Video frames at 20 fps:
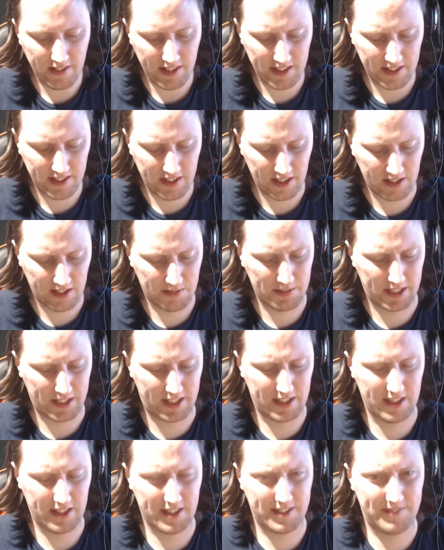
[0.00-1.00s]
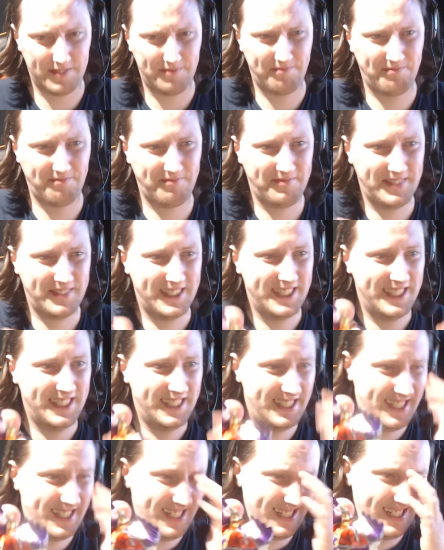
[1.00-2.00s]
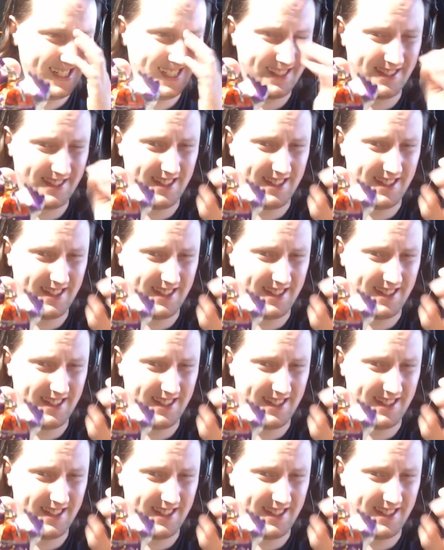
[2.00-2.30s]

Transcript: Oh my god. It's